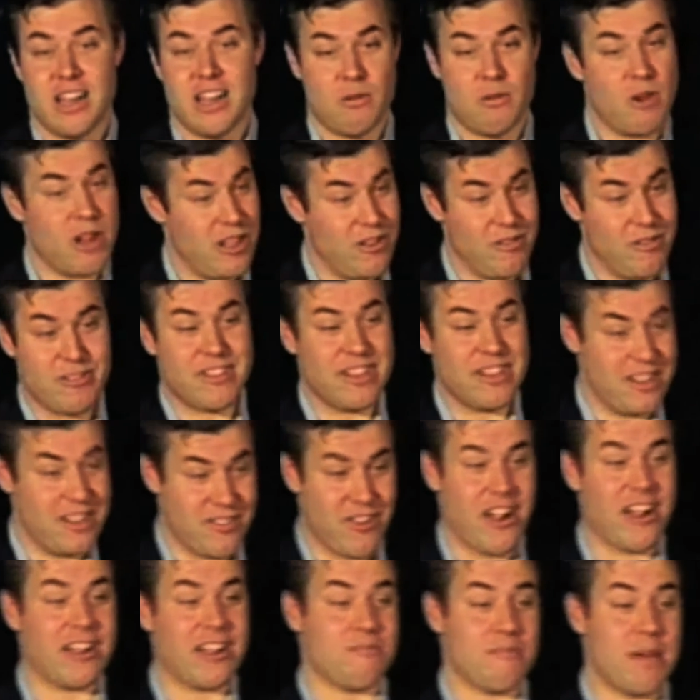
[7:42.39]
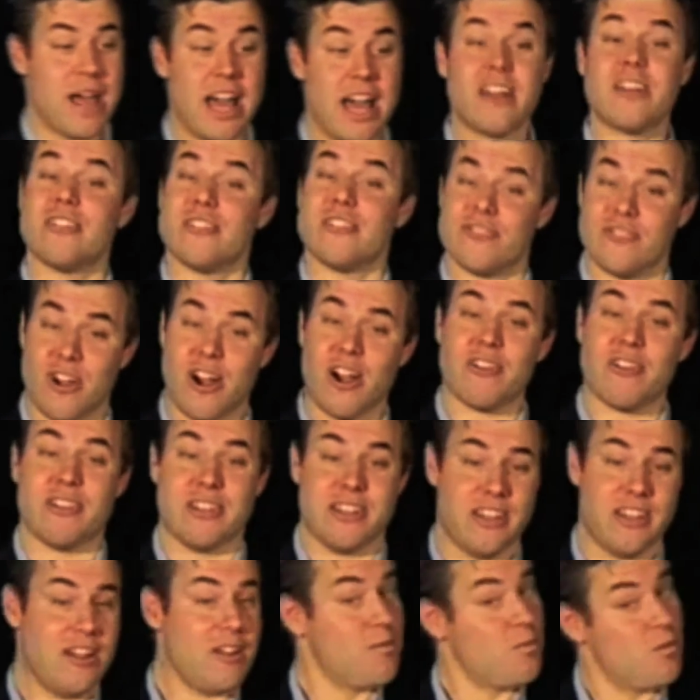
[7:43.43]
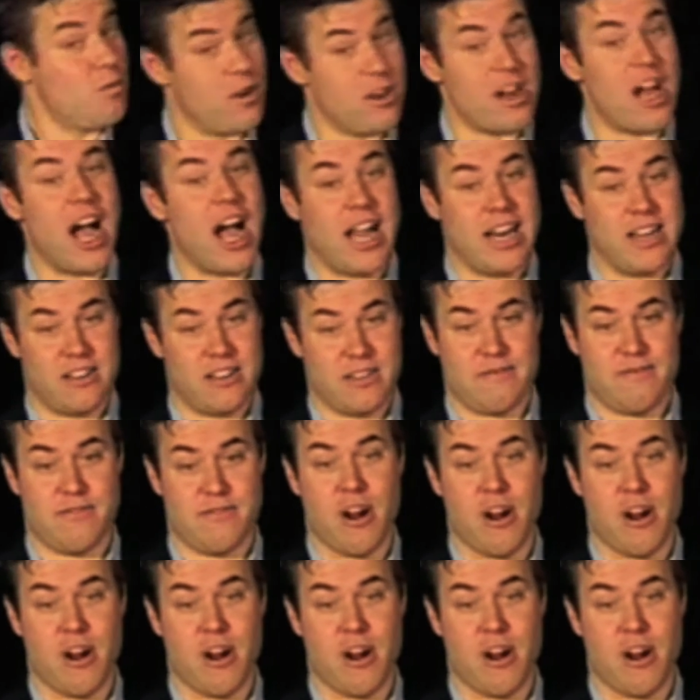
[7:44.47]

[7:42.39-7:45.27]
what you'd see is our competitors are in there, and we're not,